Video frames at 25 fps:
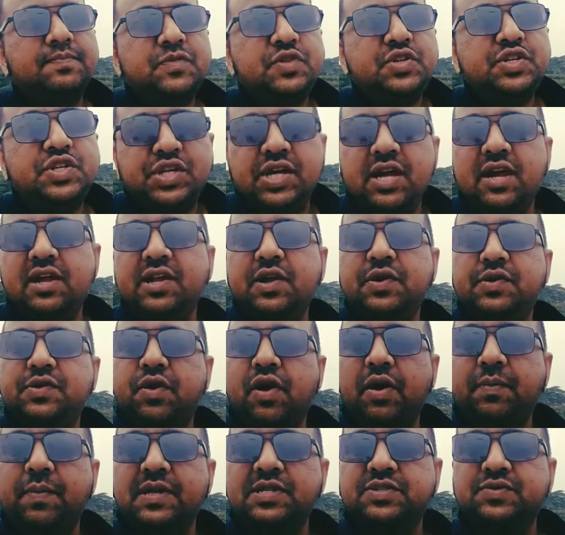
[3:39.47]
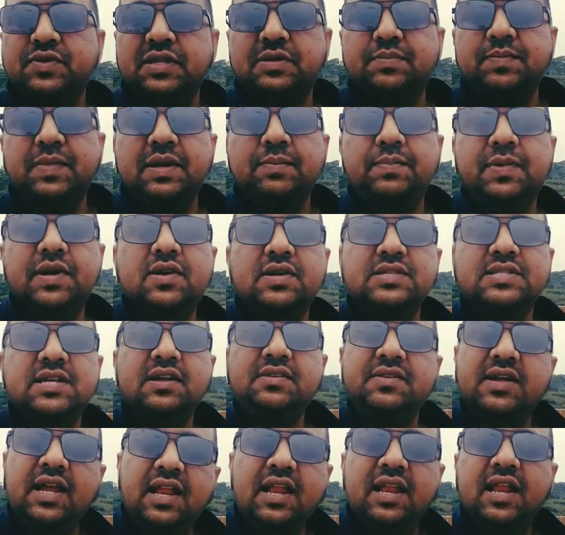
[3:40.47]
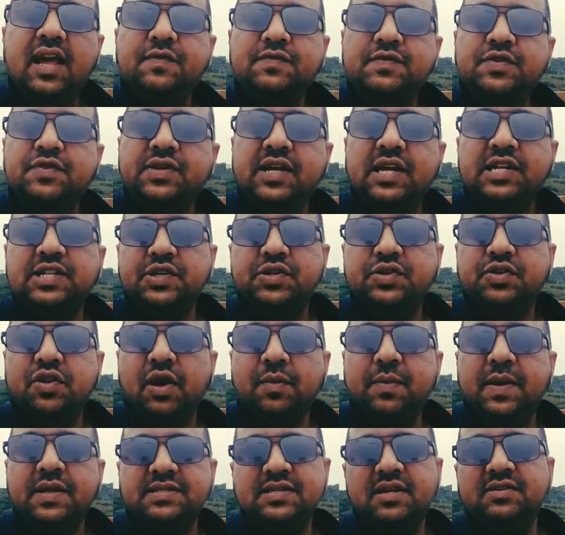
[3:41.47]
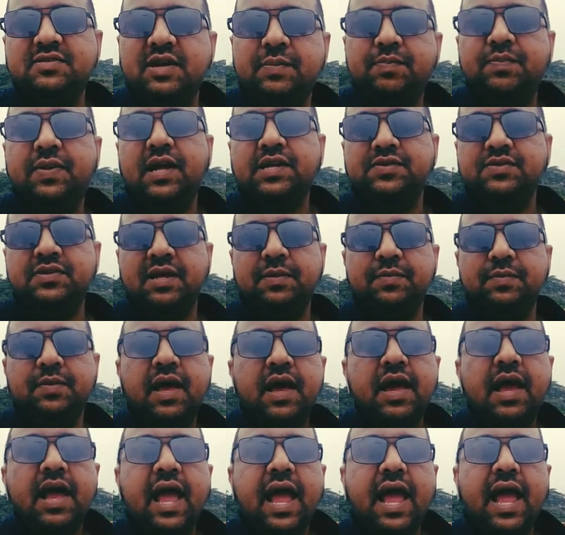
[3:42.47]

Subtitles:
share your comments with me, because I really love to read your comments and reply to them.